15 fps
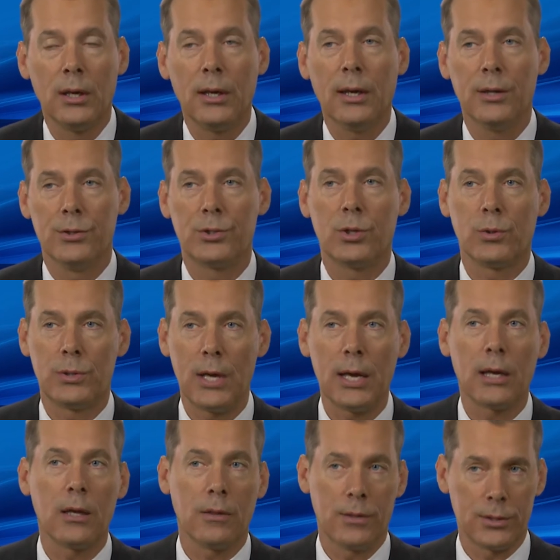And so
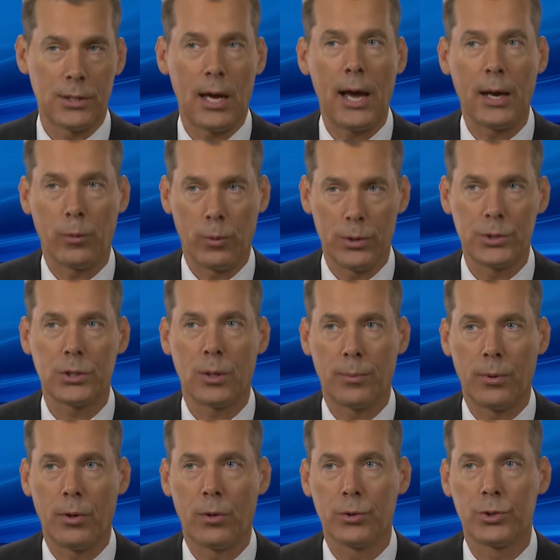taking this high risk
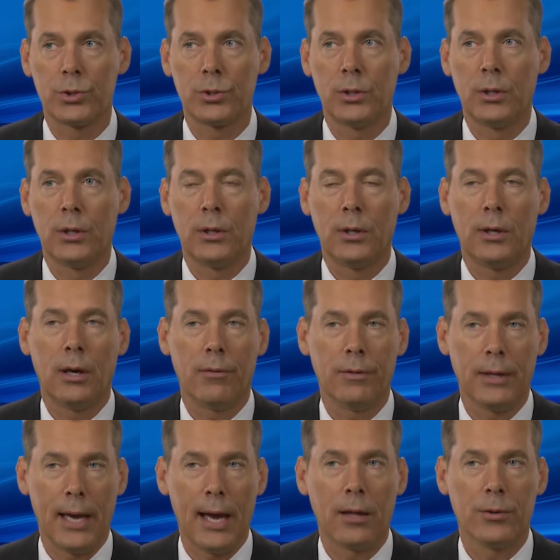approach of
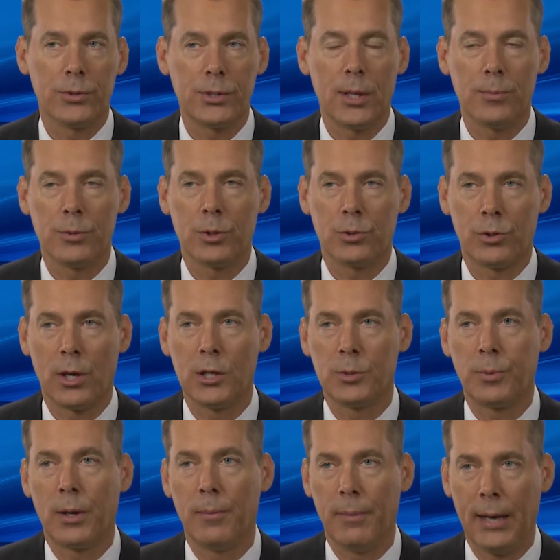the allostem cell
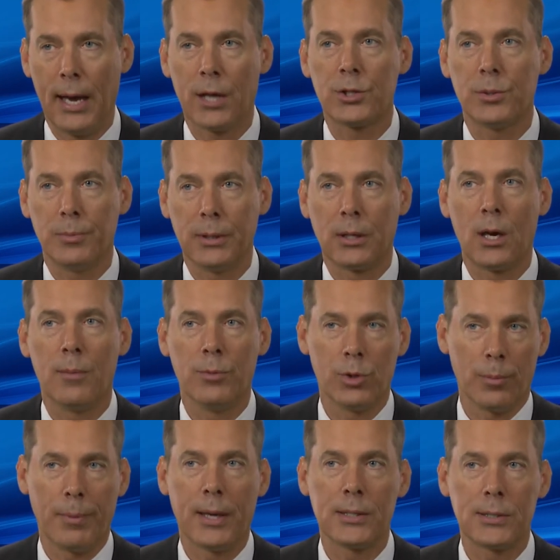transplant may actually become
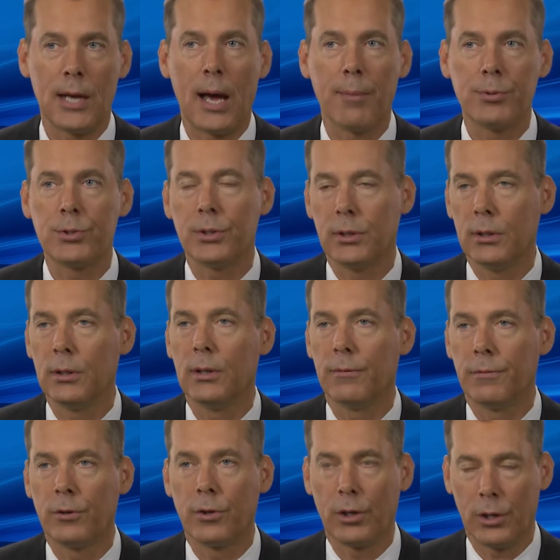your best option
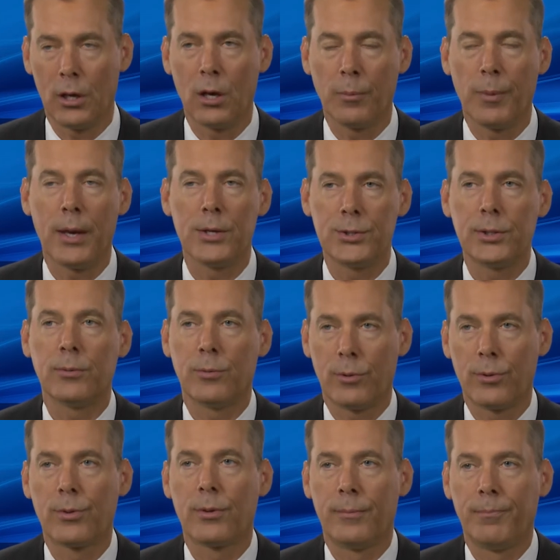if you're a young patient
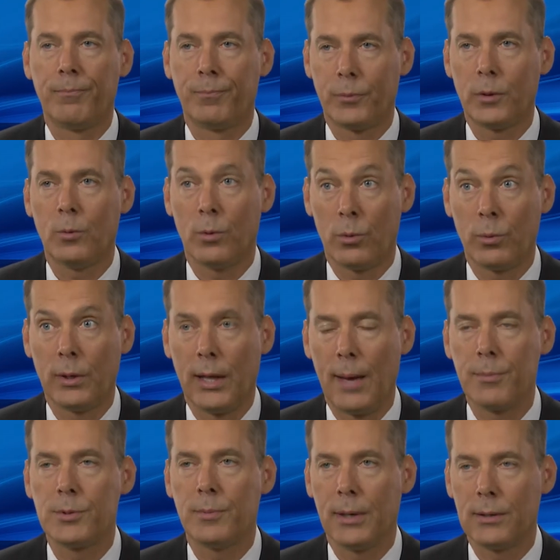with, with
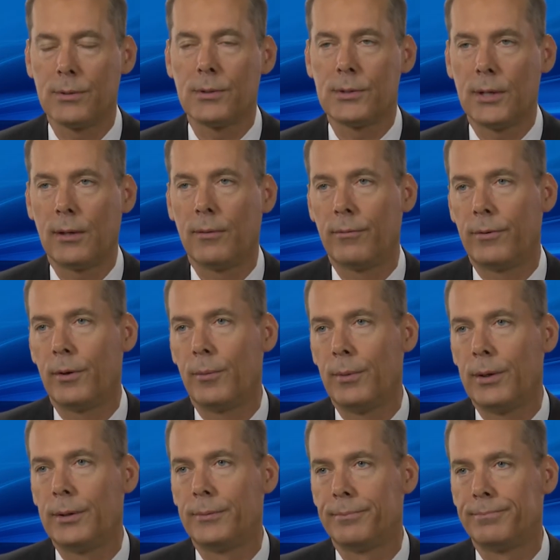relapsed mantle cell lymphoma.